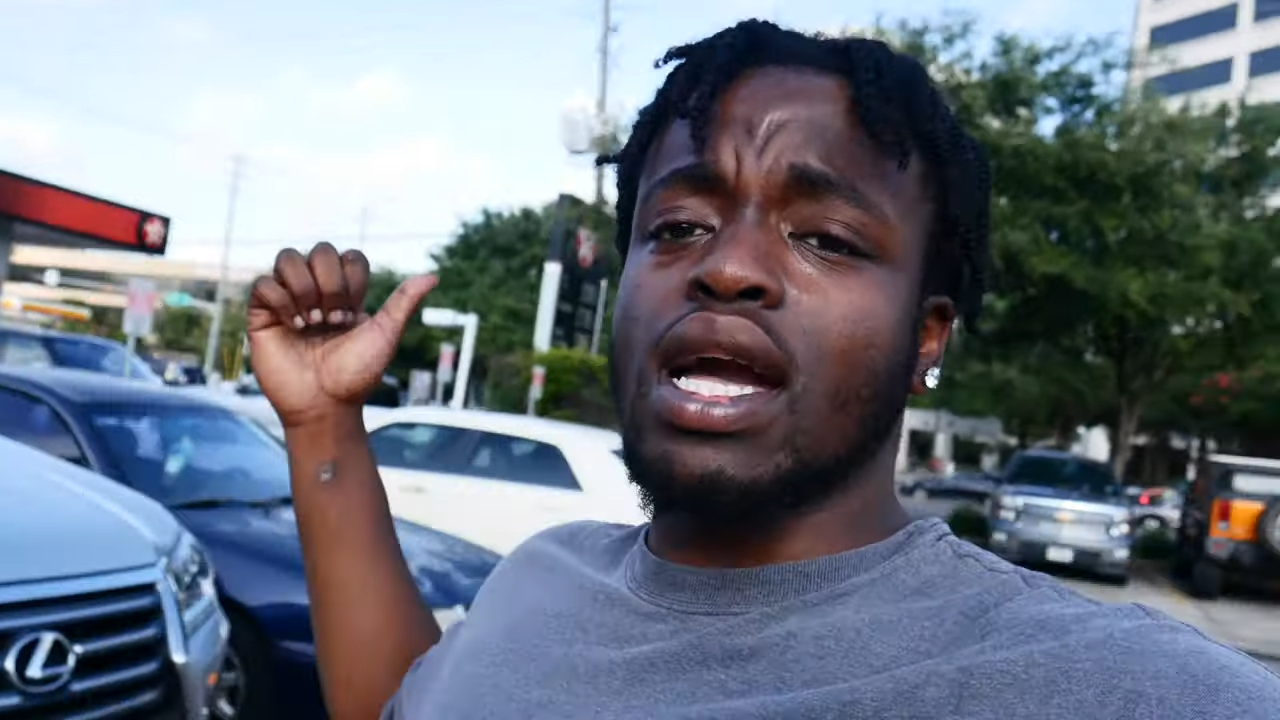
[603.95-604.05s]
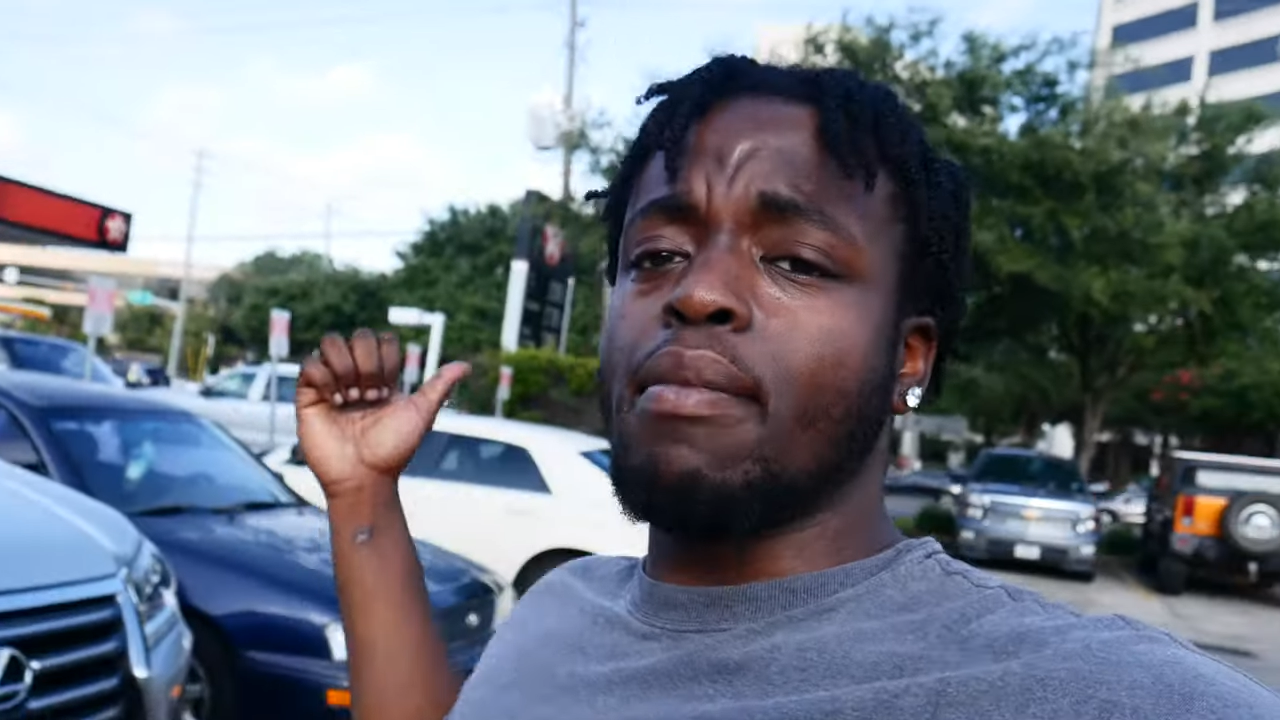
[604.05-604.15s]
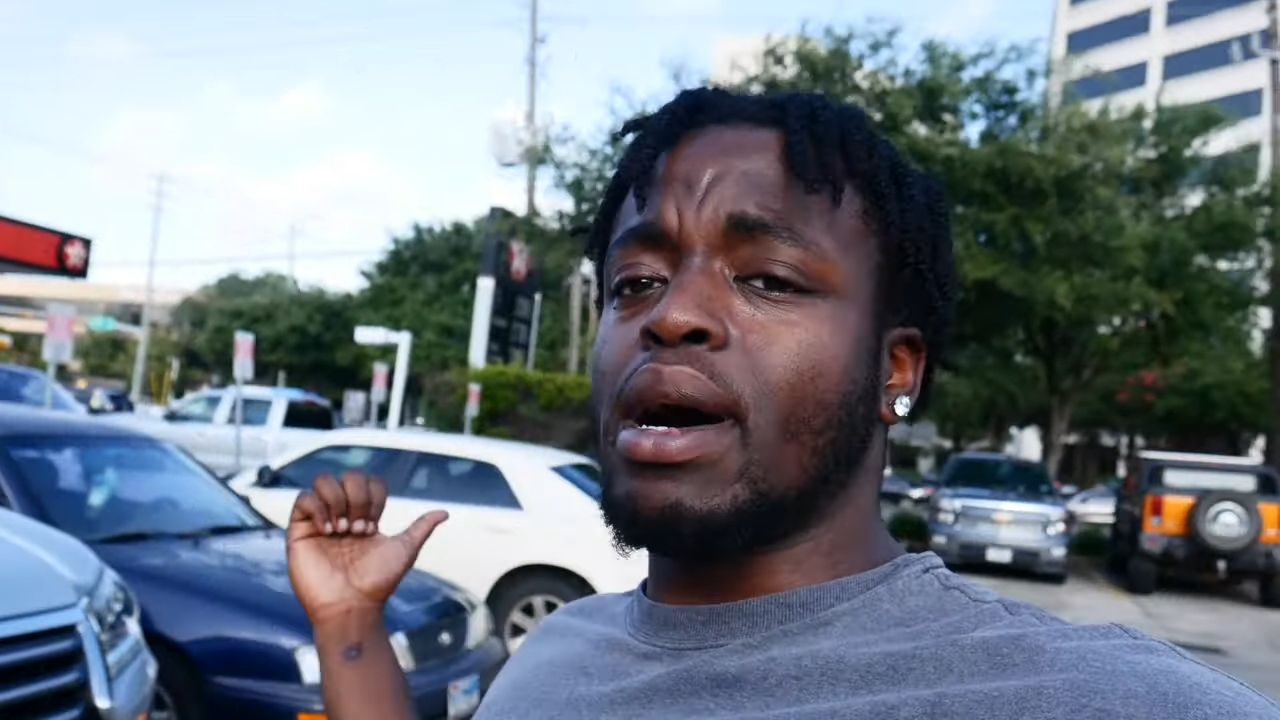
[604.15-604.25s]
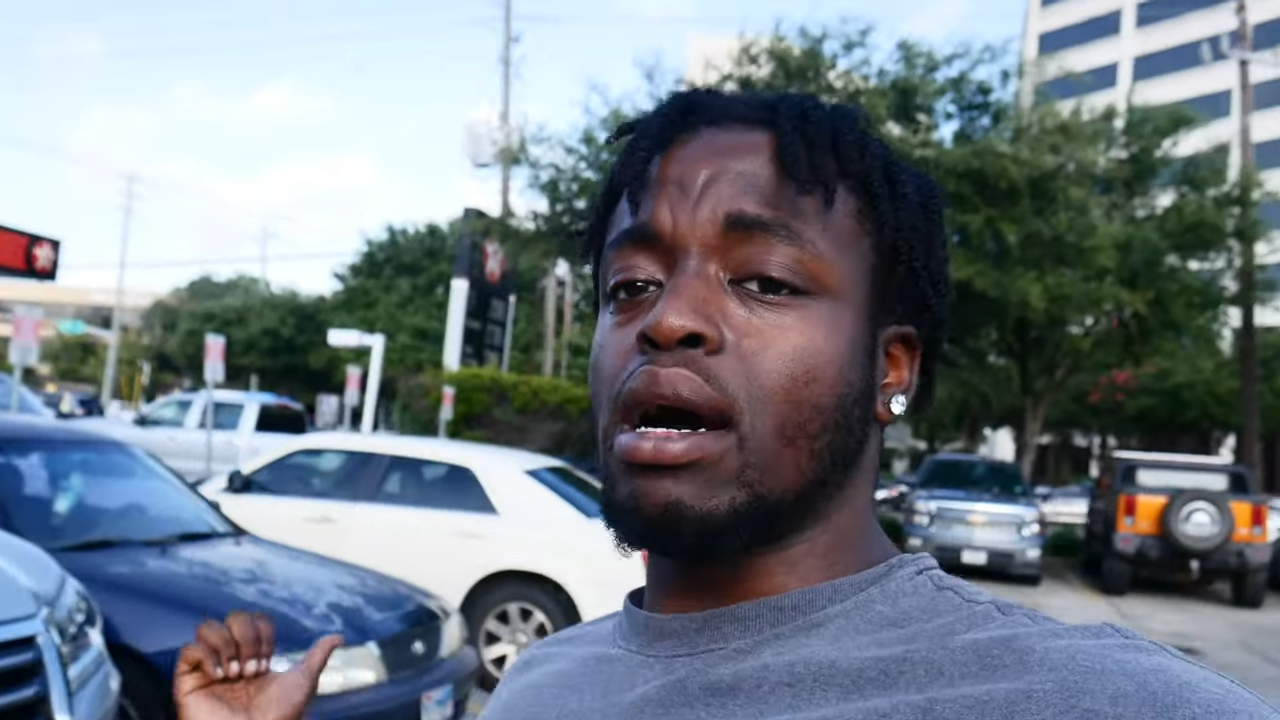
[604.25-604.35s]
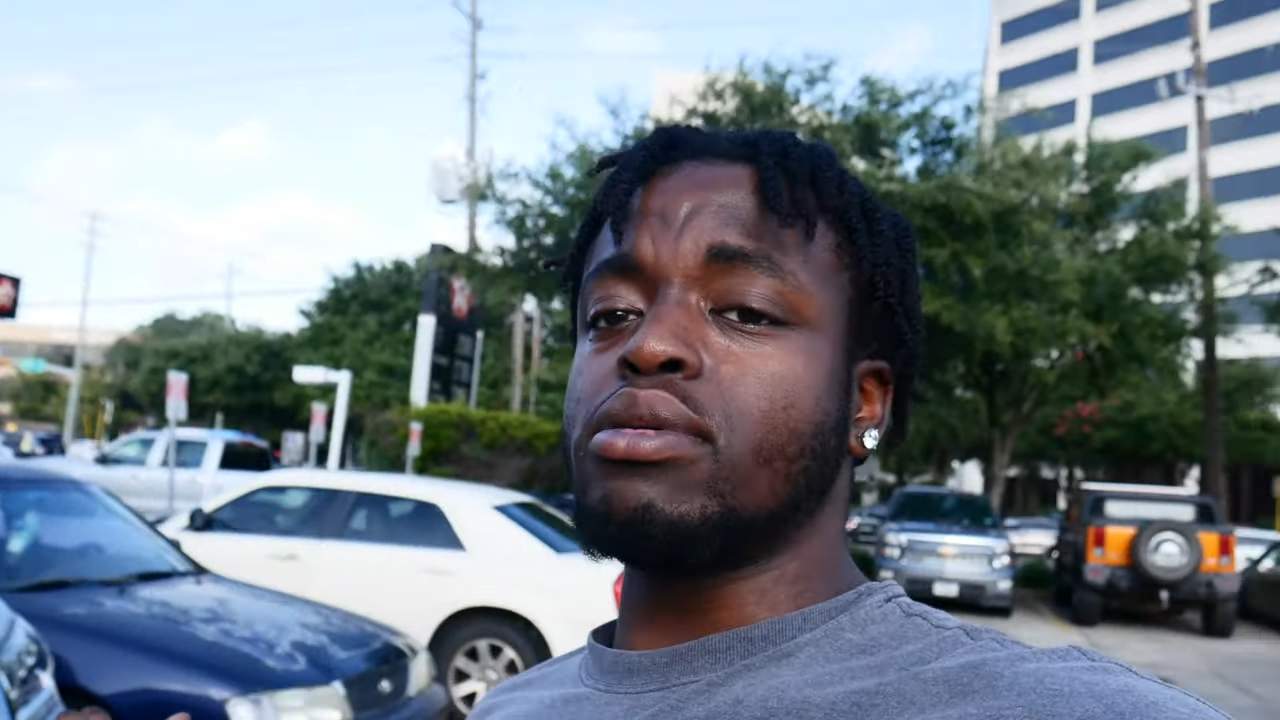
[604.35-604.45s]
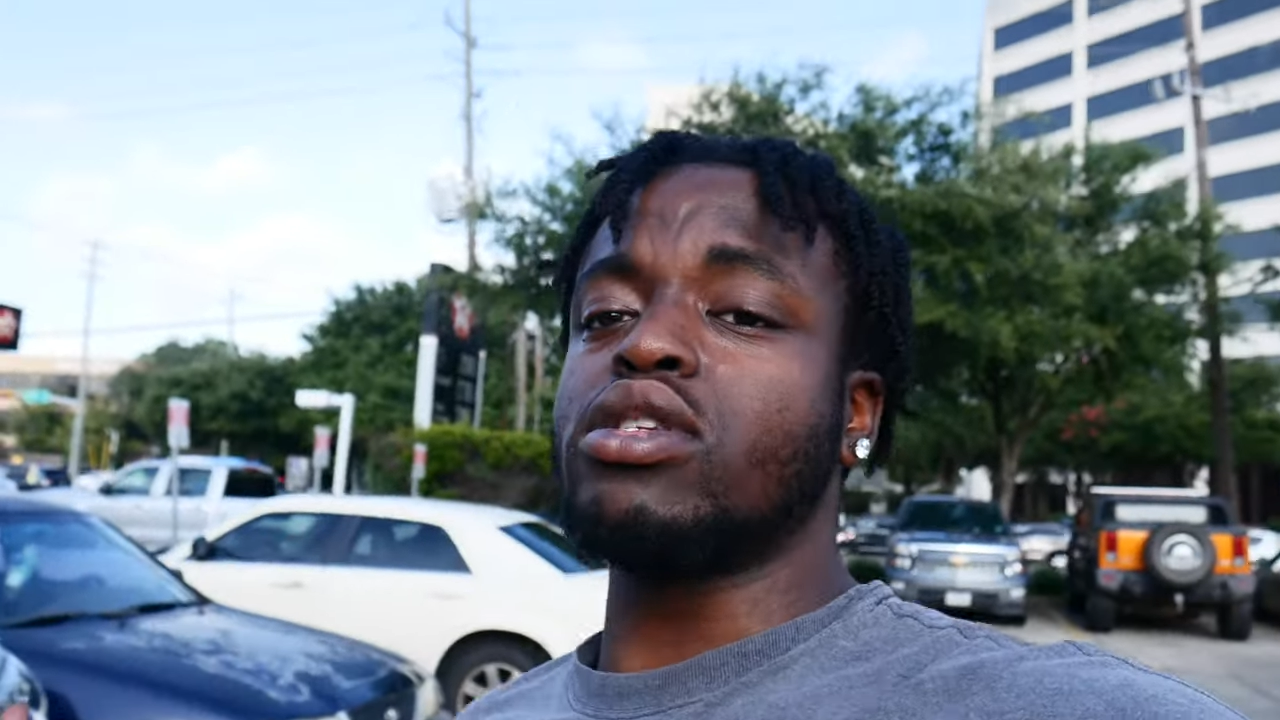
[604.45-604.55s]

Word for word: got Mamba.